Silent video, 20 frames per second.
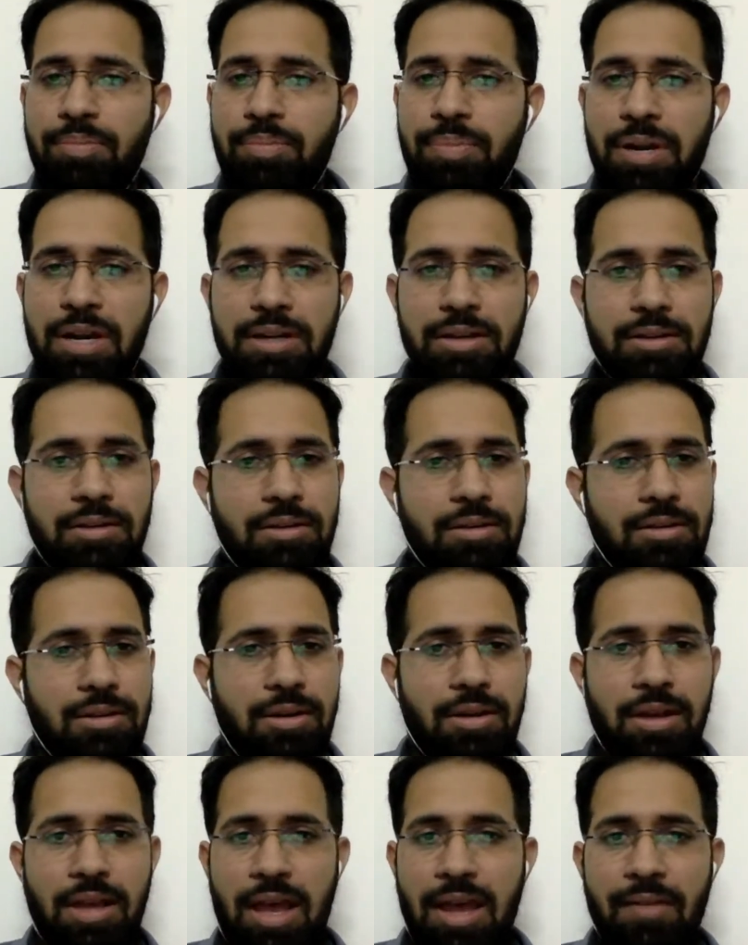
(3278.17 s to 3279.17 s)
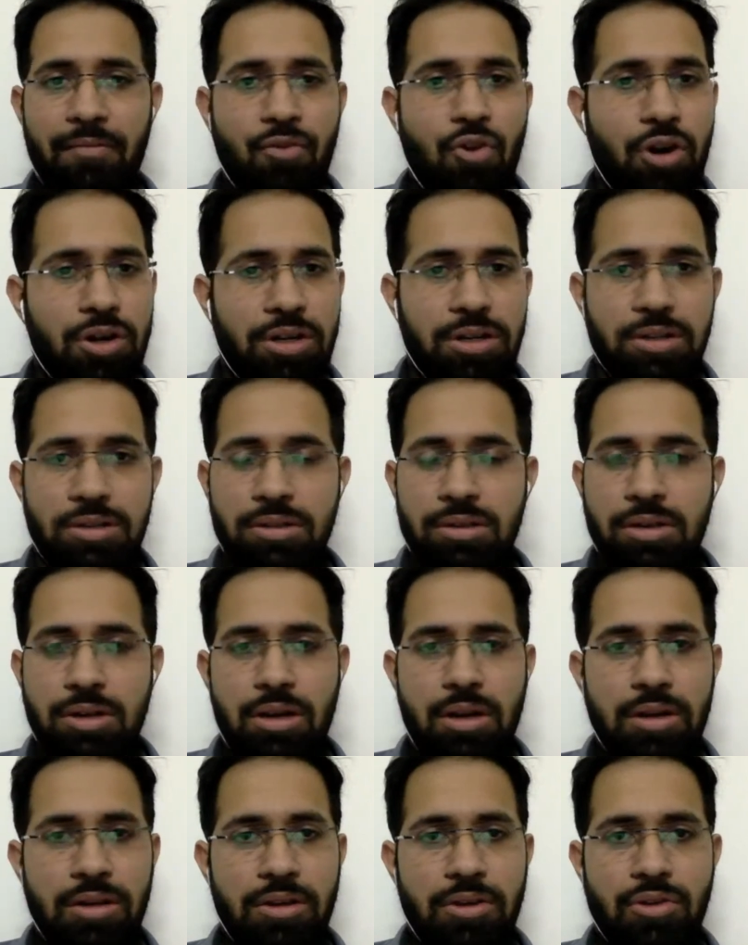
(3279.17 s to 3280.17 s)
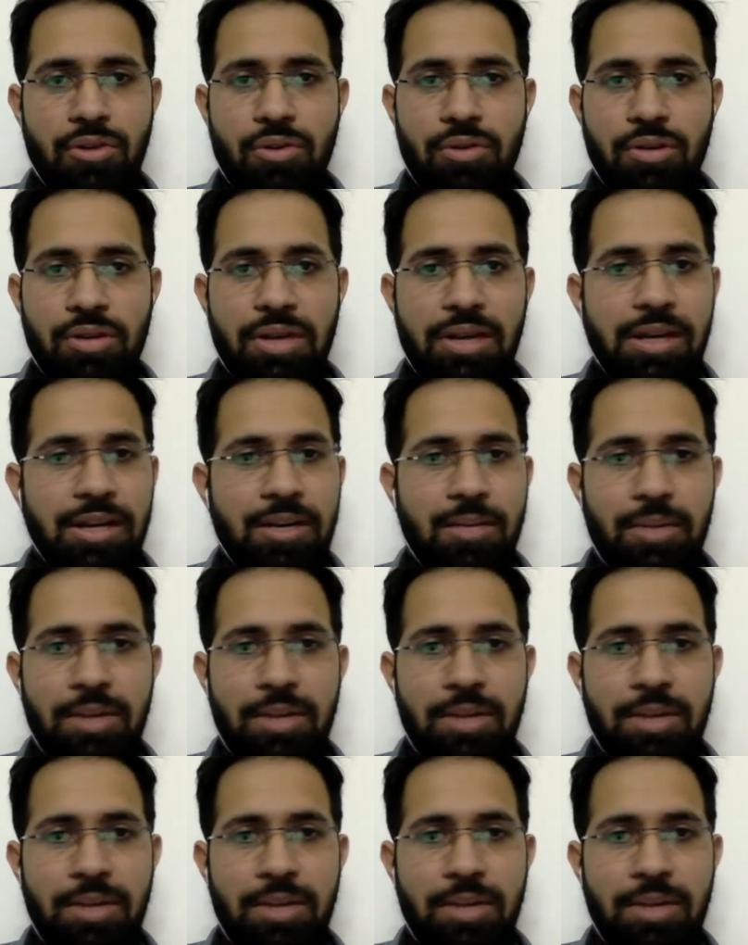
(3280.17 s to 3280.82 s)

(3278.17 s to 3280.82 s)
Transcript: But I have gotten, Calcutta